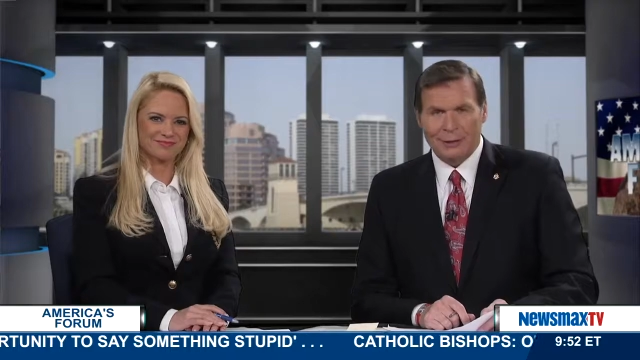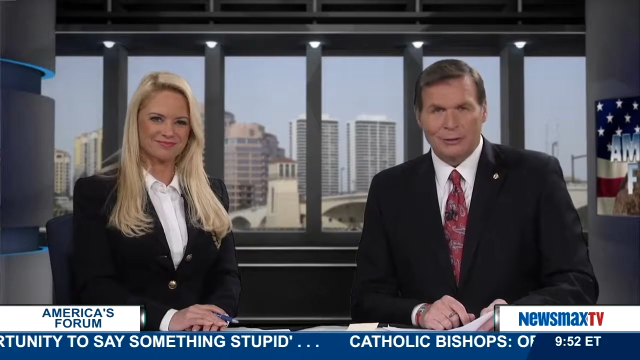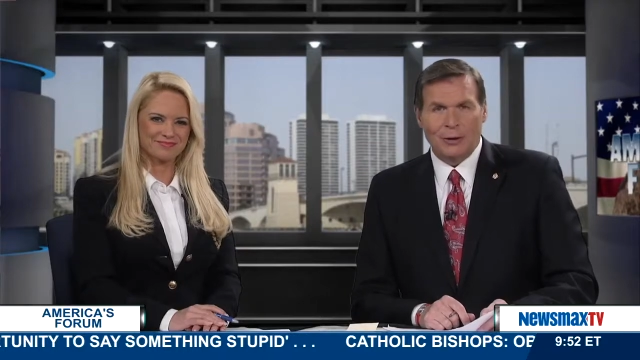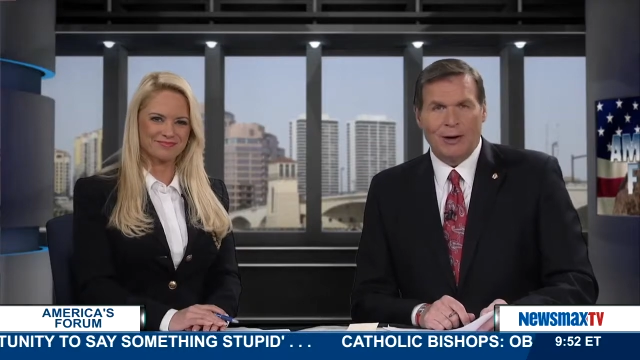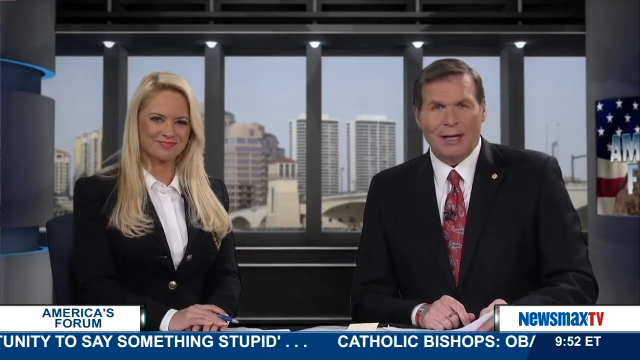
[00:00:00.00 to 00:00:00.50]

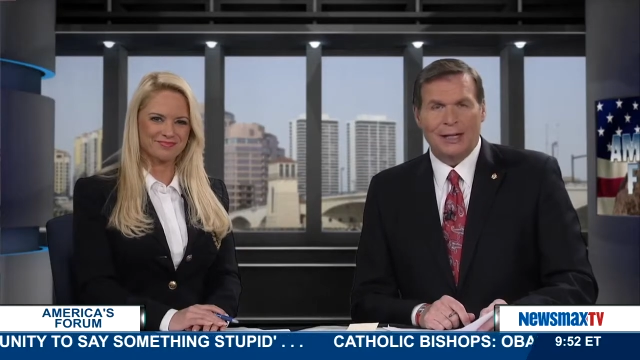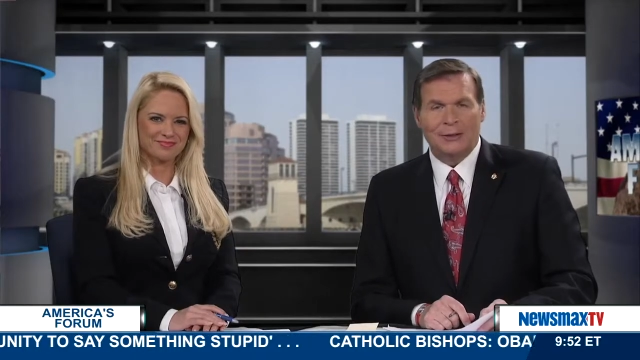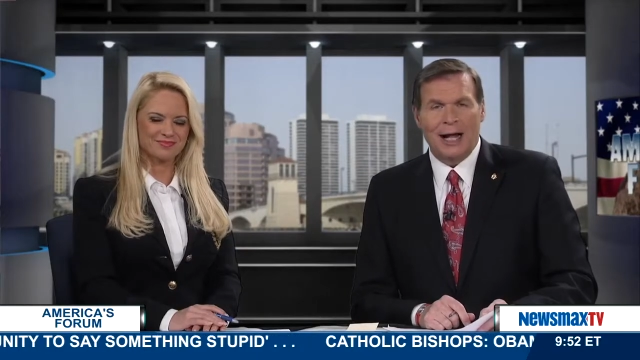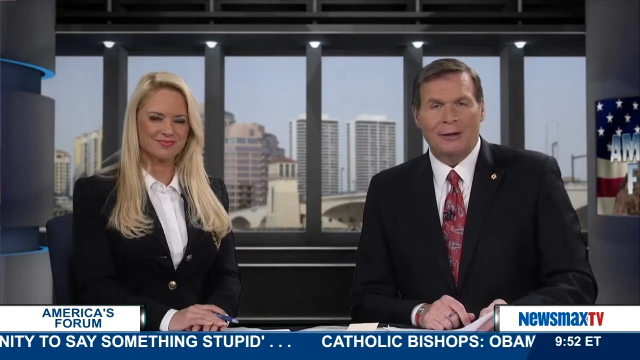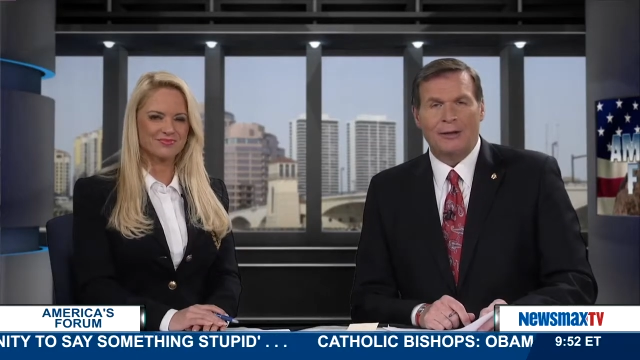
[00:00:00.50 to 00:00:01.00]
Speaker 1: Joining
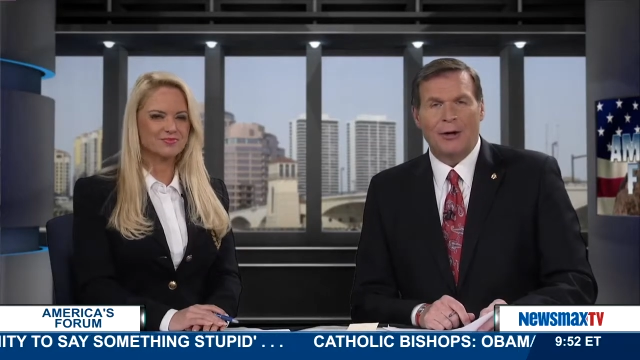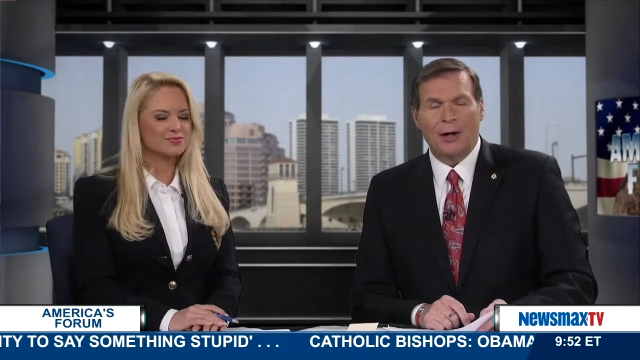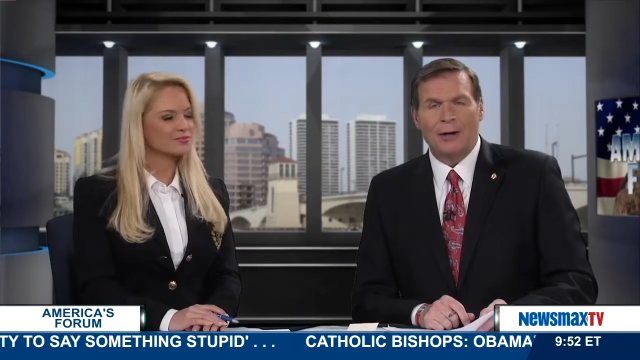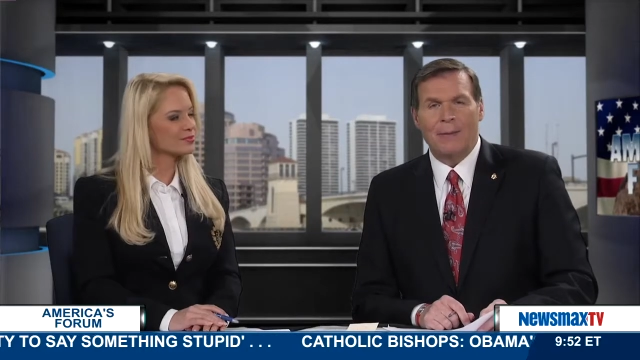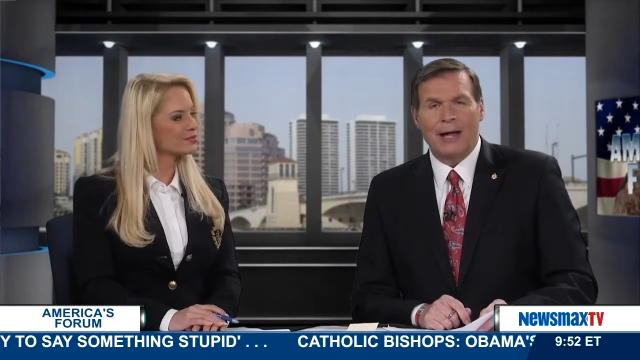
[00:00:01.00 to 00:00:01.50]
us now to
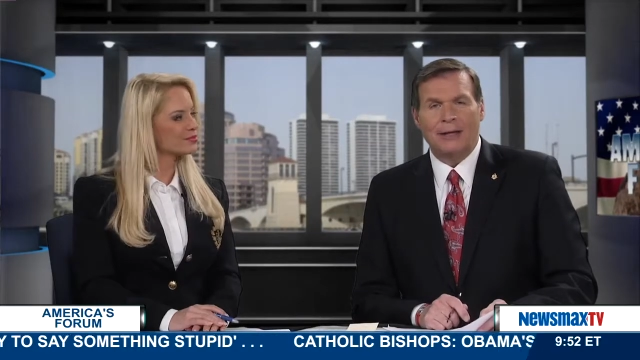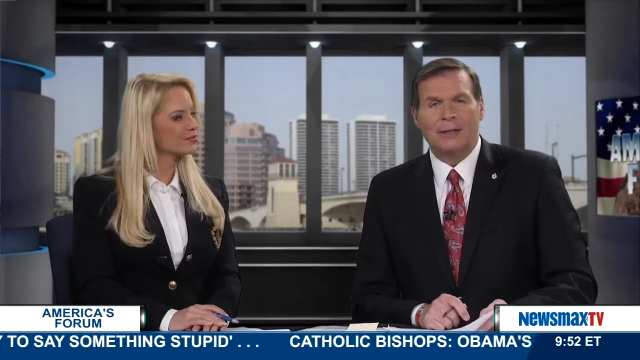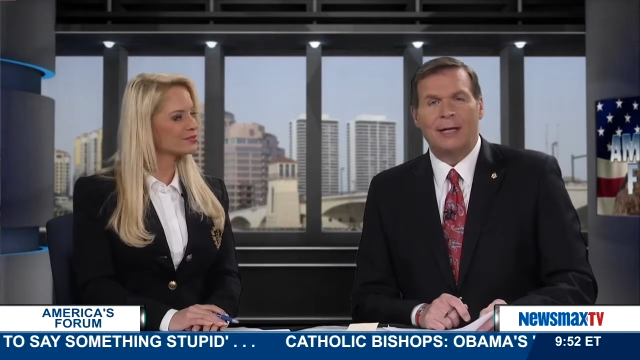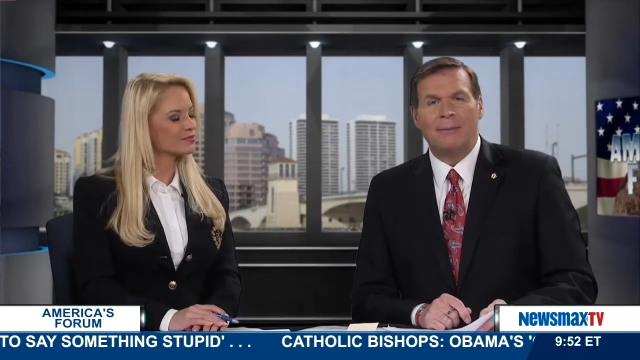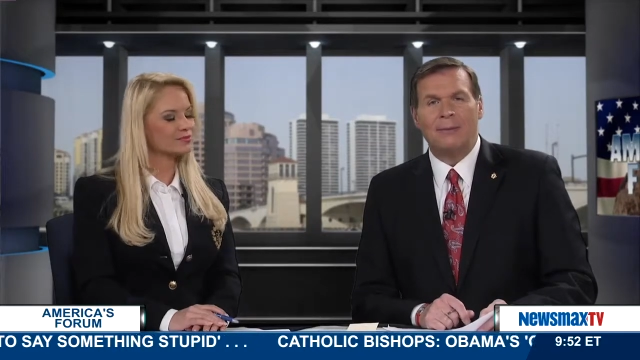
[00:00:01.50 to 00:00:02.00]
talk about it,
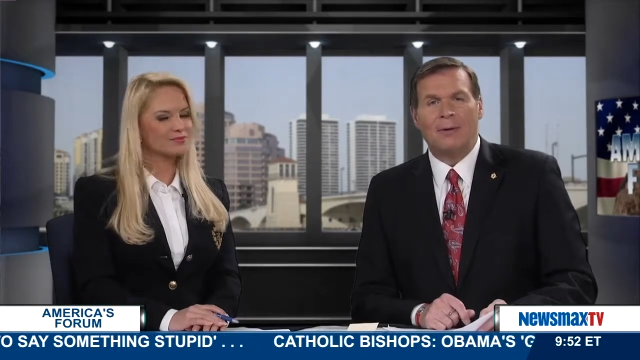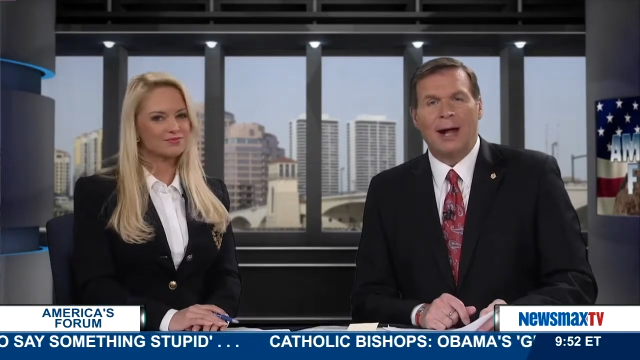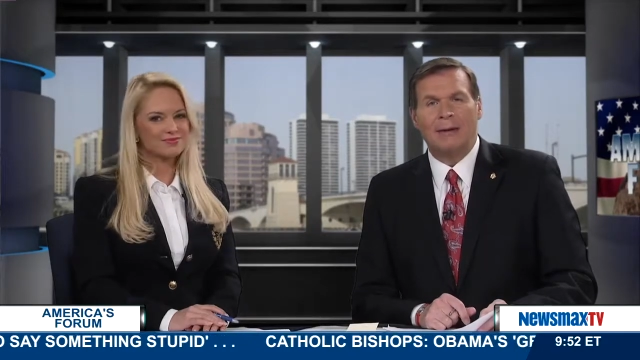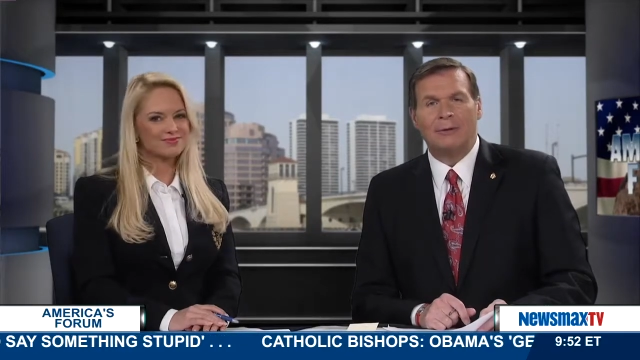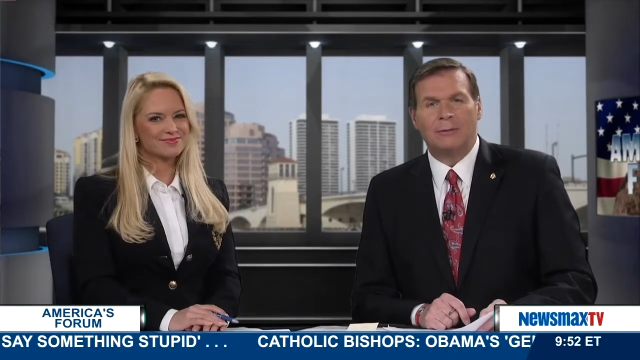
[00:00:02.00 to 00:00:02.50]
Tim
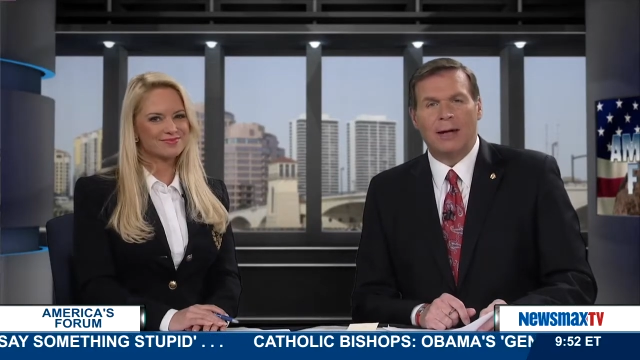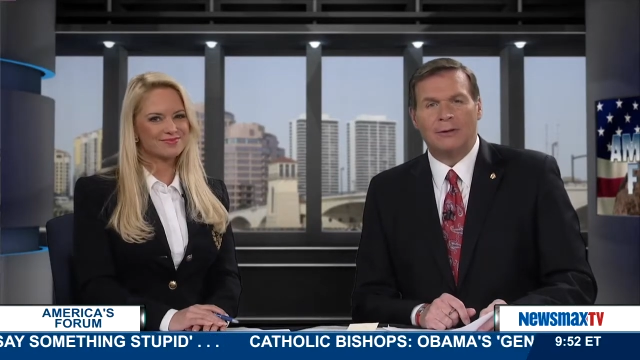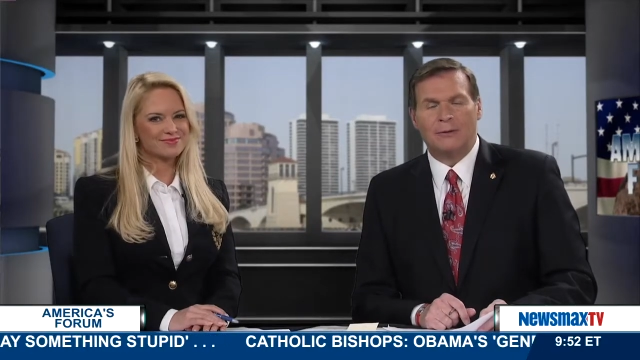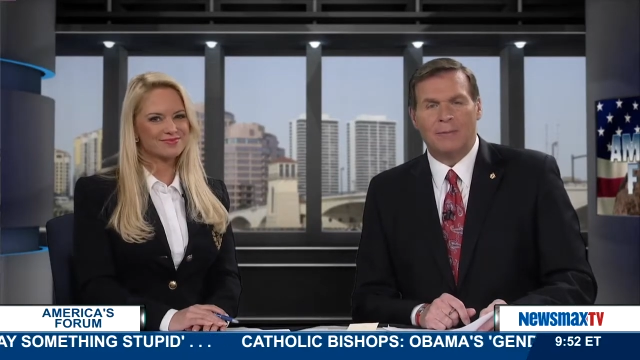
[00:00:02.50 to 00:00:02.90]
Graham, Director of